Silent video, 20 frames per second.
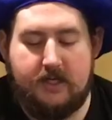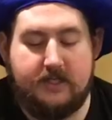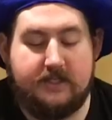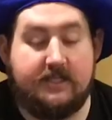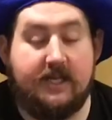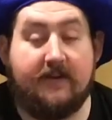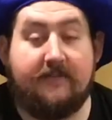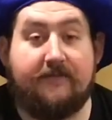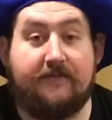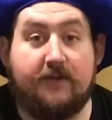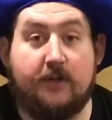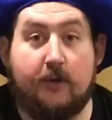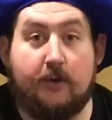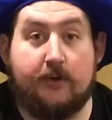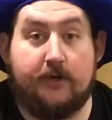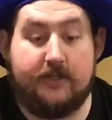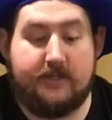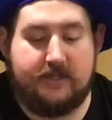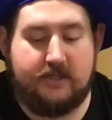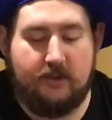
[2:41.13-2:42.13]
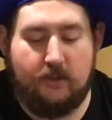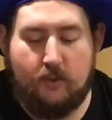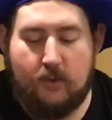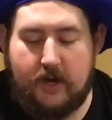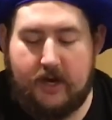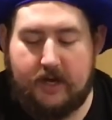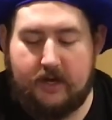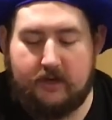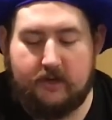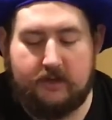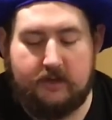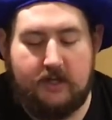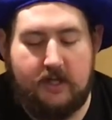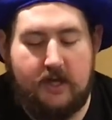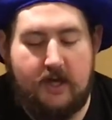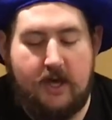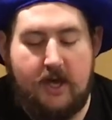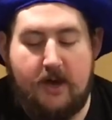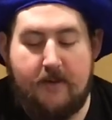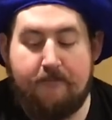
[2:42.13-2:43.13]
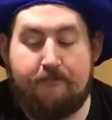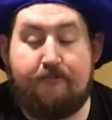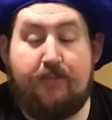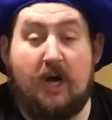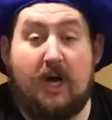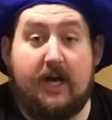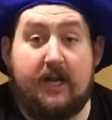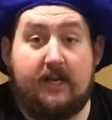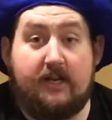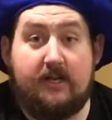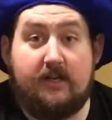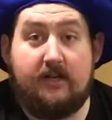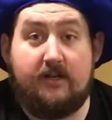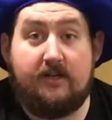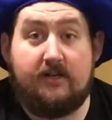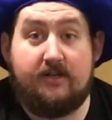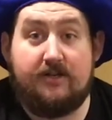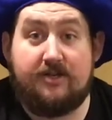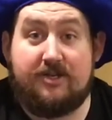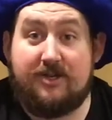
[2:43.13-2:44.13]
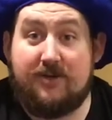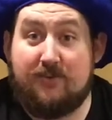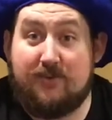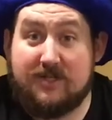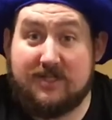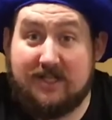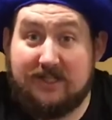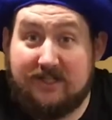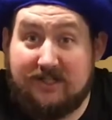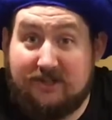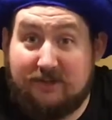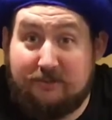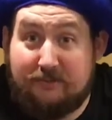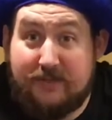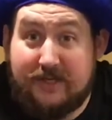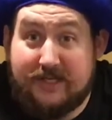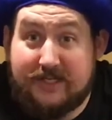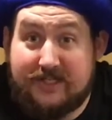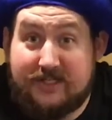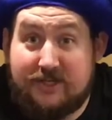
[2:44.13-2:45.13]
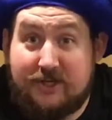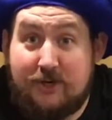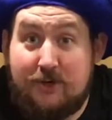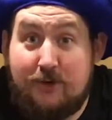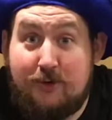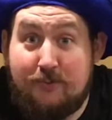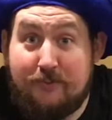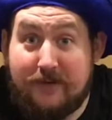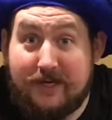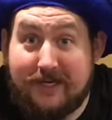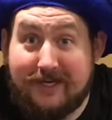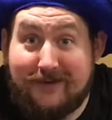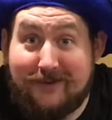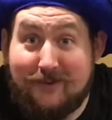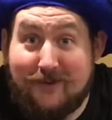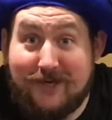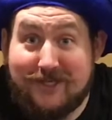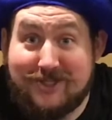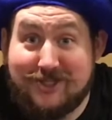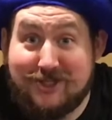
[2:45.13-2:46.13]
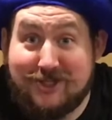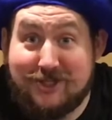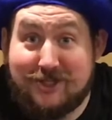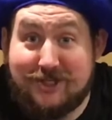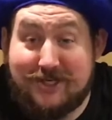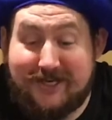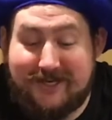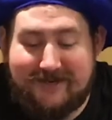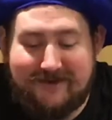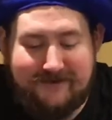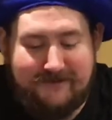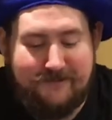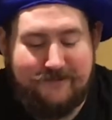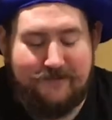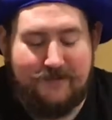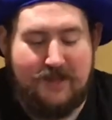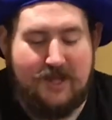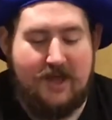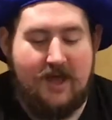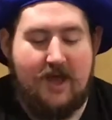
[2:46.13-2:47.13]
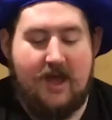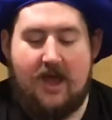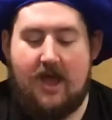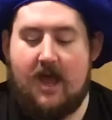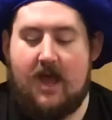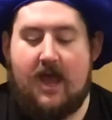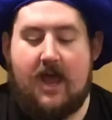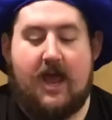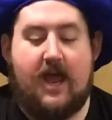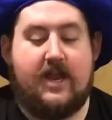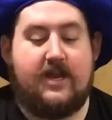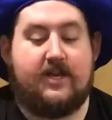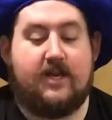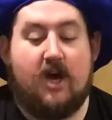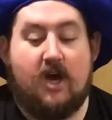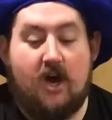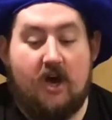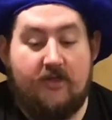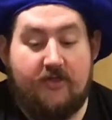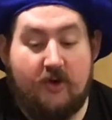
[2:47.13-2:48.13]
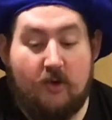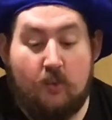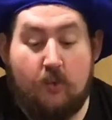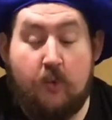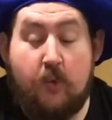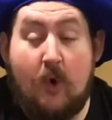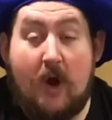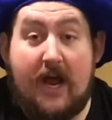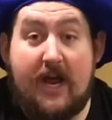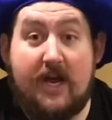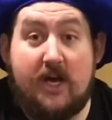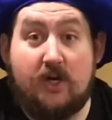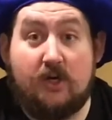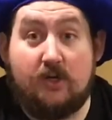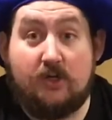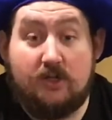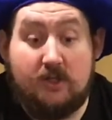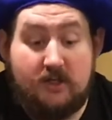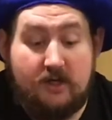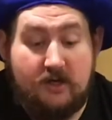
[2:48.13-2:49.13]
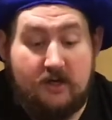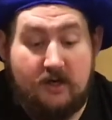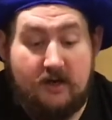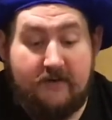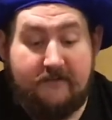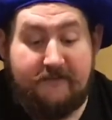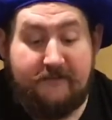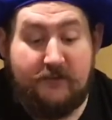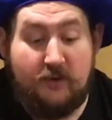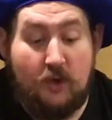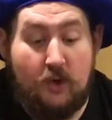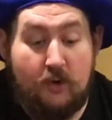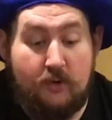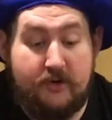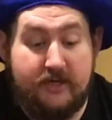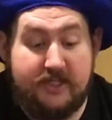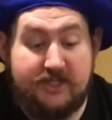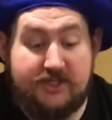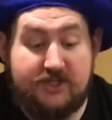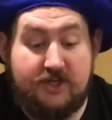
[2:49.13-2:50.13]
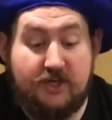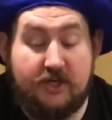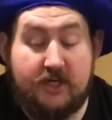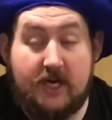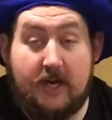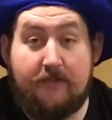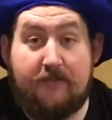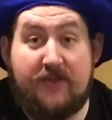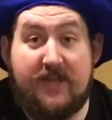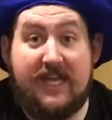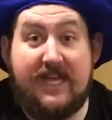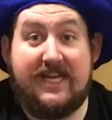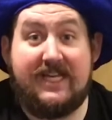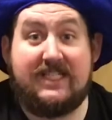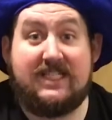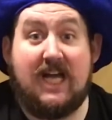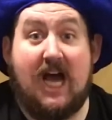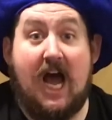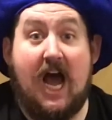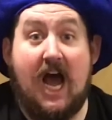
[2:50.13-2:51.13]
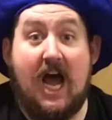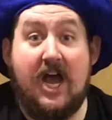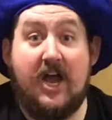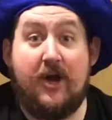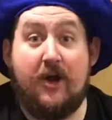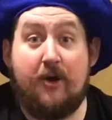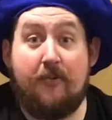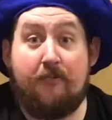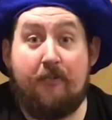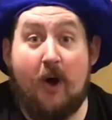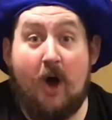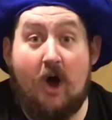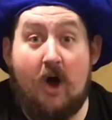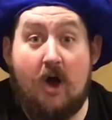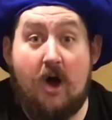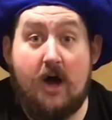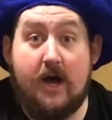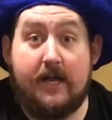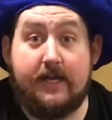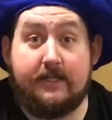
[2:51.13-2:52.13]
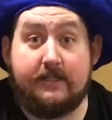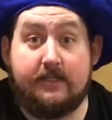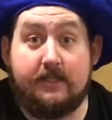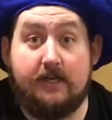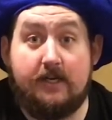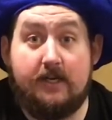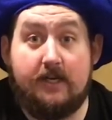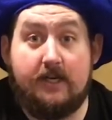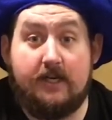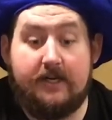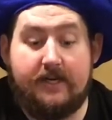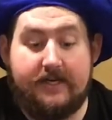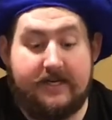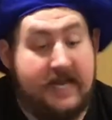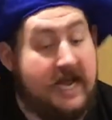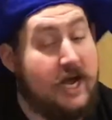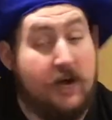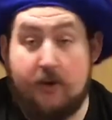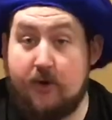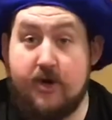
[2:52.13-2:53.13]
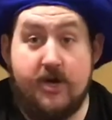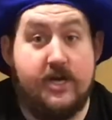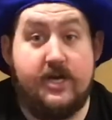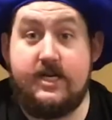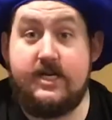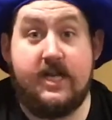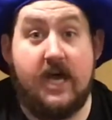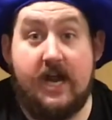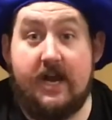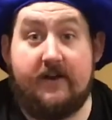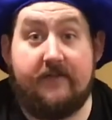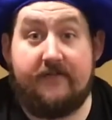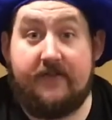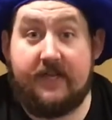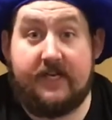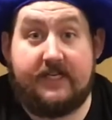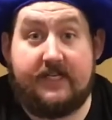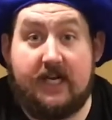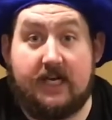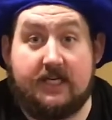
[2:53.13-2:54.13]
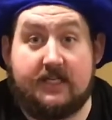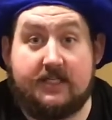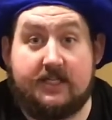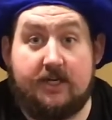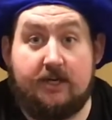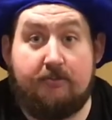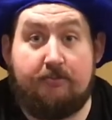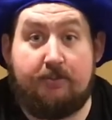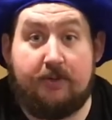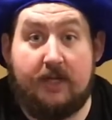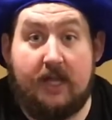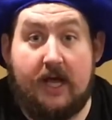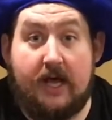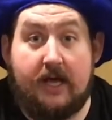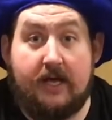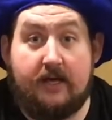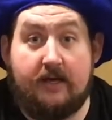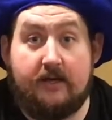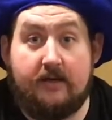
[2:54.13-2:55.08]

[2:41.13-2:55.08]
said Florence the whale. But she was a little bit too big, wasn't she? And the whale, Florence, took up the entire pond. Now none of the ducks could play,